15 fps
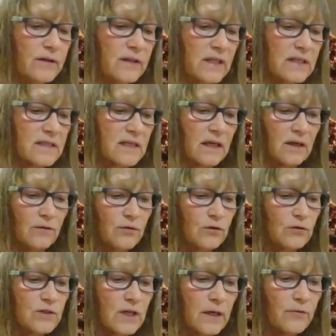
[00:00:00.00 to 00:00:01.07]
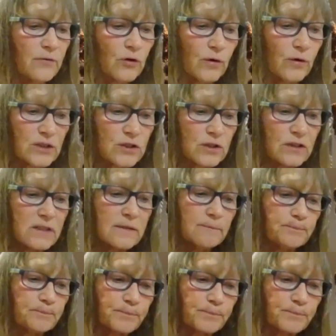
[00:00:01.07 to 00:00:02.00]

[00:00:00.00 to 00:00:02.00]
on this and give you time for questions.